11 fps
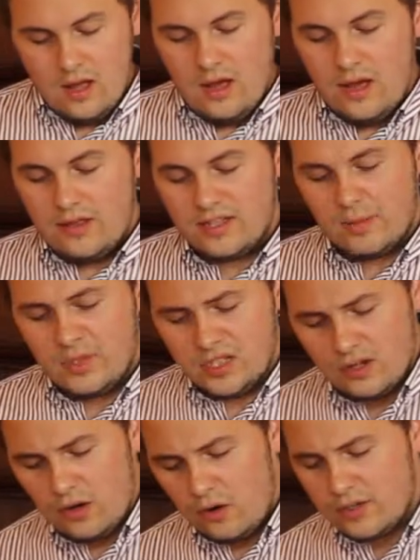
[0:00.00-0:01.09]
The subject
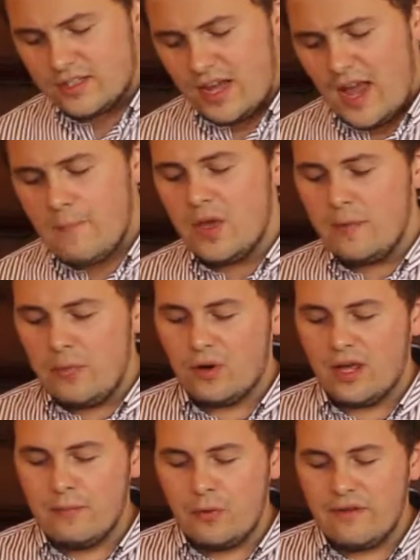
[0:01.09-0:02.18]
of costs can be a
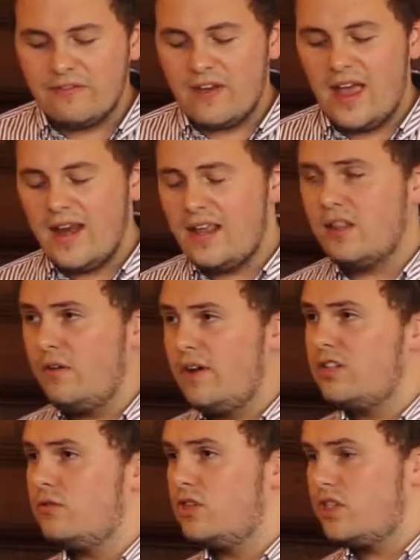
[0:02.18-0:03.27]
blocking point for any
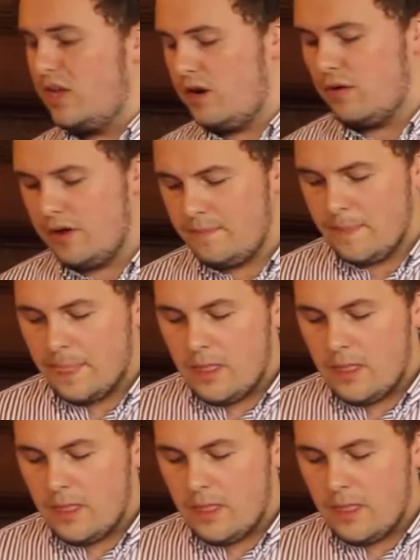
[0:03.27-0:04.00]
director or shareholder